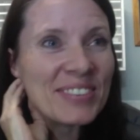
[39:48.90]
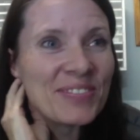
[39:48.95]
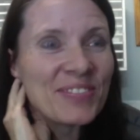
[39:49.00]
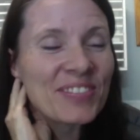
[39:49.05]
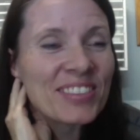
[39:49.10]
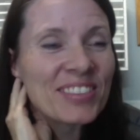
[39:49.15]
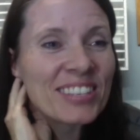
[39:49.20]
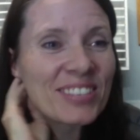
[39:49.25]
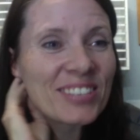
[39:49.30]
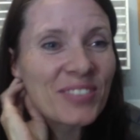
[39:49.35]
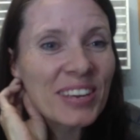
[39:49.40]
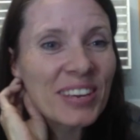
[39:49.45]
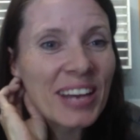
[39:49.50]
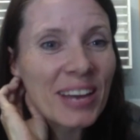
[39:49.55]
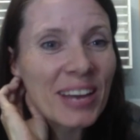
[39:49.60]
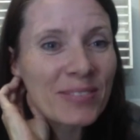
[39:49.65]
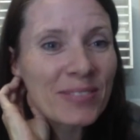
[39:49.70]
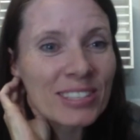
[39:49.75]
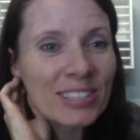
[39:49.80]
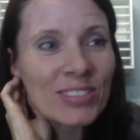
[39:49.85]
to be
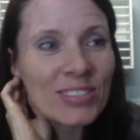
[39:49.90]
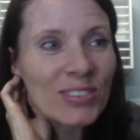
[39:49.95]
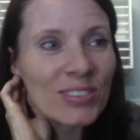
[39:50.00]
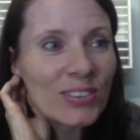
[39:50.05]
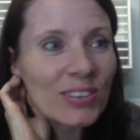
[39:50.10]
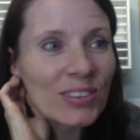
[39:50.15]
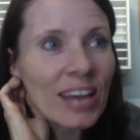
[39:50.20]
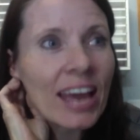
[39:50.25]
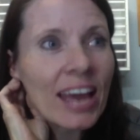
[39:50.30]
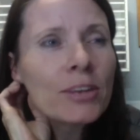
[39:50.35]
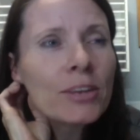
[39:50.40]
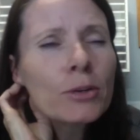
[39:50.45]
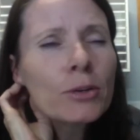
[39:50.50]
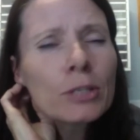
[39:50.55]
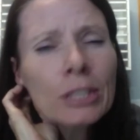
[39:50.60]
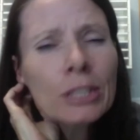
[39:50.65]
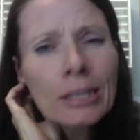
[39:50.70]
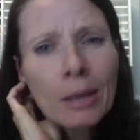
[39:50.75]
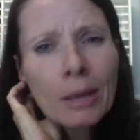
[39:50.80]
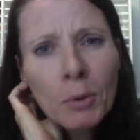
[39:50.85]
able to, and
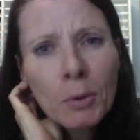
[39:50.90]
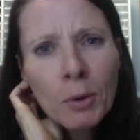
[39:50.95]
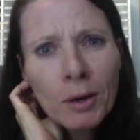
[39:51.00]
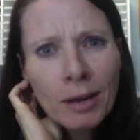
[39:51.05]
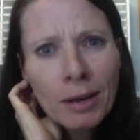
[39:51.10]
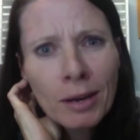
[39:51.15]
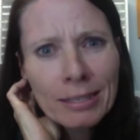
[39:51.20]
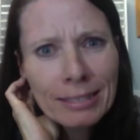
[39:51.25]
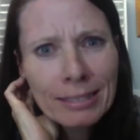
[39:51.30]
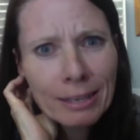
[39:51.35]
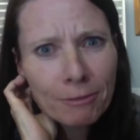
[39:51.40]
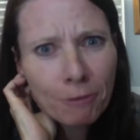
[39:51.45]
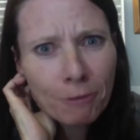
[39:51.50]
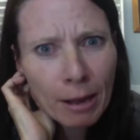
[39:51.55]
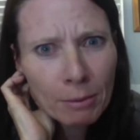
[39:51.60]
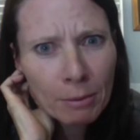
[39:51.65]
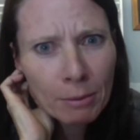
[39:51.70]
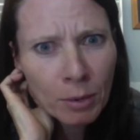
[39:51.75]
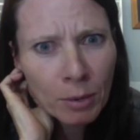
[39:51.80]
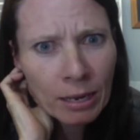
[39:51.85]
usually I'm organising it
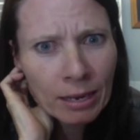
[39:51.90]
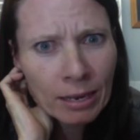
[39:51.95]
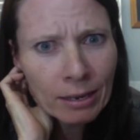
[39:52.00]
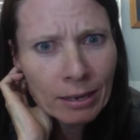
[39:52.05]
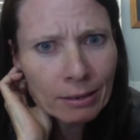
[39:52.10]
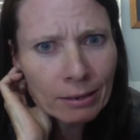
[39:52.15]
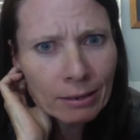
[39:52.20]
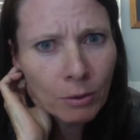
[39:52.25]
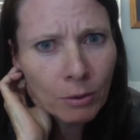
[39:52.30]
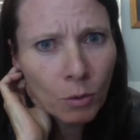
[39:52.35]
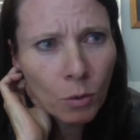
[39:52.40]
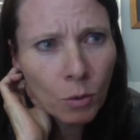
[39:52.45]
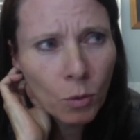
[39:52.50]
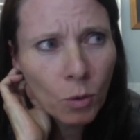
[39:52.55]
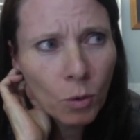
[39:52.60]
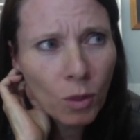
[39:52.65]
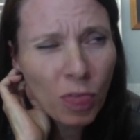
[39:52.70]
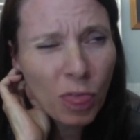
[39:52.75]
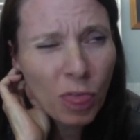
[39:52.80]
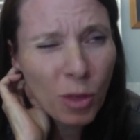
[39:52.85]
Friday morning
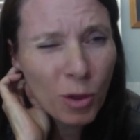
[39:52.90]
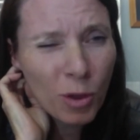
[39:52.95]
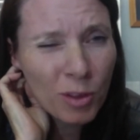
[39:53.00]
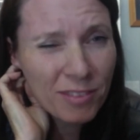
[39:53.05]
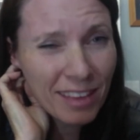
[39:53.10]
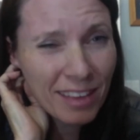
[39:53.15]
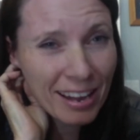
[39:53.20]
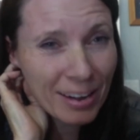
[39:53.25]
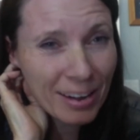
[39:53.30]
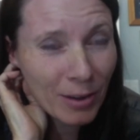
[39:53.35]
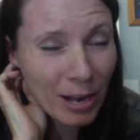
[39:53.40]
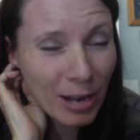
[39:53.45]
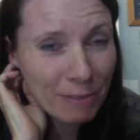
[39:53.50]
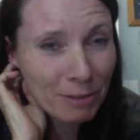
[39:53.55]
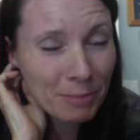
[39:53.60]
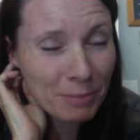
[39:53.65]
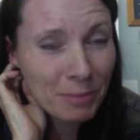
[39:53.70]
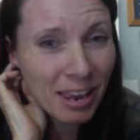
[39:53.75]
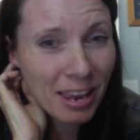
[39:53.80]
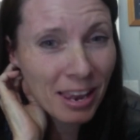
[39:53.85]
or Thursday night if
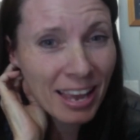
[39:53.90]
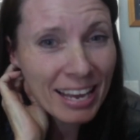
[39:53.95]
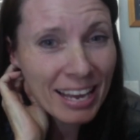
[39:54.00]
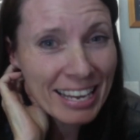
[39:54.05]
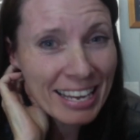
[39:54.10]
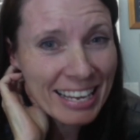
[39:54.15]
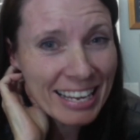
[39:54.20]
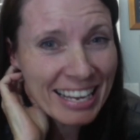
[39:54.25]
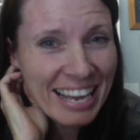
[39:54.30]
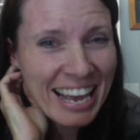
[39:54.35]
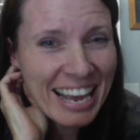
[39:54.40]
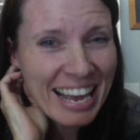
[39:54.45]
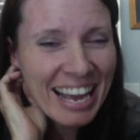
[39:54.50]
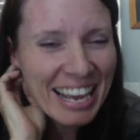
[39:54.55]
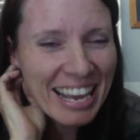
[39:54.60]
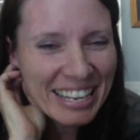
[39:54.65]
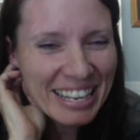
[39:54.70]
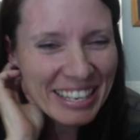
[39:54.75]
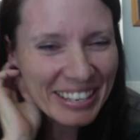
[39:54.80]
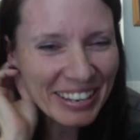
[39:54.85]
I'm lucky,
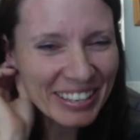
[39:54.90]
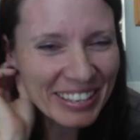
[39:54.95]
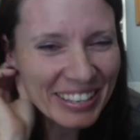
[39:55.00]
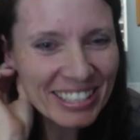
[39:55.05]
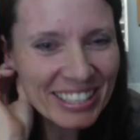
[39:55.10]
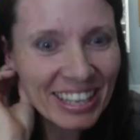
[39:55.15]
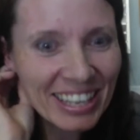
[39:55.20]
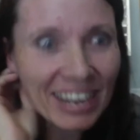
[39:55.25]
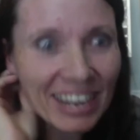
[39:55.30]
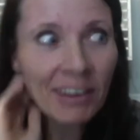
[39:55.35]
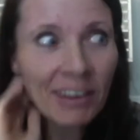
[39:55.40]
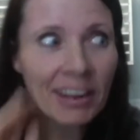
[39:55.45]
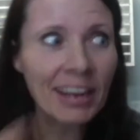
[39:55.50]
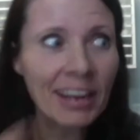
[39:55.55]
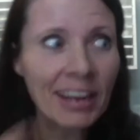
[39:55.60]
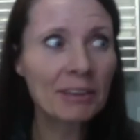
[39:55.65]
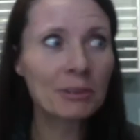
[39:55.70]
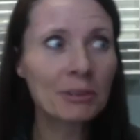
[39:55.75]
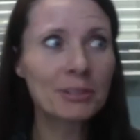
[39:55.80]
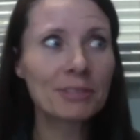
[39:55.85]
you know, to like,
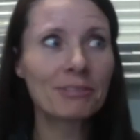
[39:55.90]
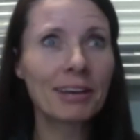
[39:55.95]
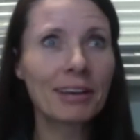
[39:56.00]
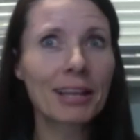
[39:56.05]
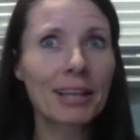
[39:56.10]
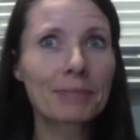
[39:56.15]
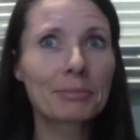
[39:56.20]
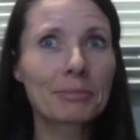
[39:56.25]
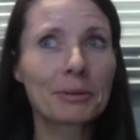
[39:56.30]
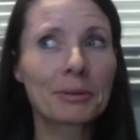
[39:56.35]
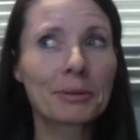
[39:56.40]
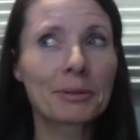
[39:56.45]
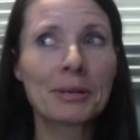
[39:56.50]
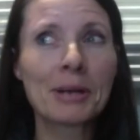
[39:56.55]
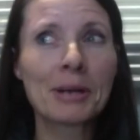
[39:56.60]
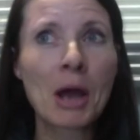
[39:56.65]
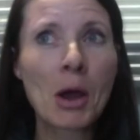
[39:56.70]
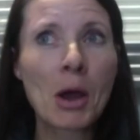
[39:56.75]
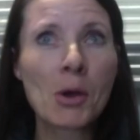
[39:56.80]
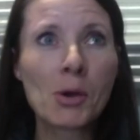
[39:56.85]
okay, who's available?
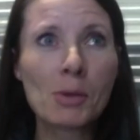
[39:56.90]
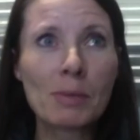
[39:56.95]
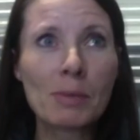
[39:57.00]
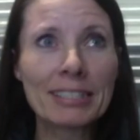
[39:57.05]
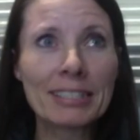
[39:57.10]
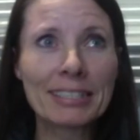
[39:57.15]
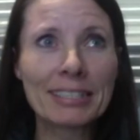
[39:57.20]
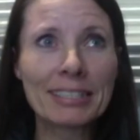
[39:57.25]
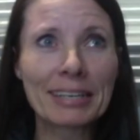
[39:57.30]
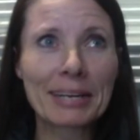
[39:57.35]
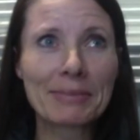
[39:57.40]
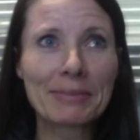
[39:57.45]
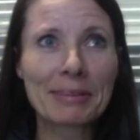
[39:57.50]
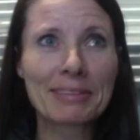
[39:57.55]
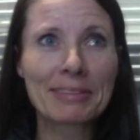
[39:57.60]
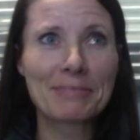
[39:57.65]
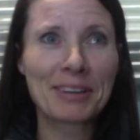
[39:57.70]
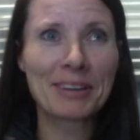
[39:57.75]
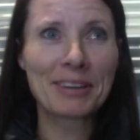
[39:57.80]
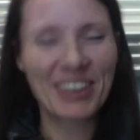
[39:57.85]
Who am I singing with
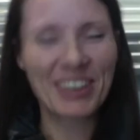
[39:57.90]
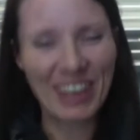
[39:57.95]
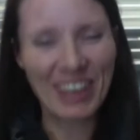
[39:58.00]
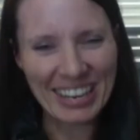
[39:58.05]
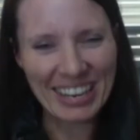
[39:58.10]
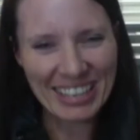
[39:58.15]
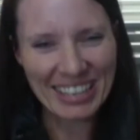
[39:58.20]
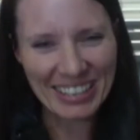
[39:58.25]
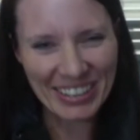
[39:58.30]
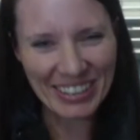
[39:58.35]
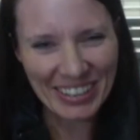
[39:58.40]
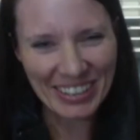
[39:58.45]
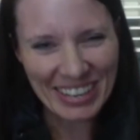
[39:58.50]
tomorrow night, you know?